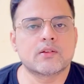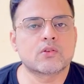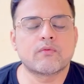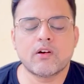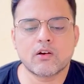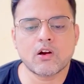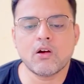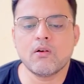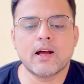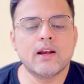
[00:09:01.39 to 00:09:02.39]
So for
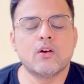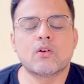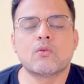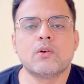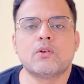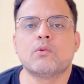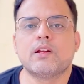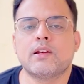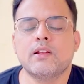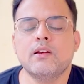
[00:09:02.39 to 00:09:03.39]
now, I'll not go into
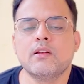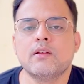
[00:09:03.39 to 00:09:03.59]
detail.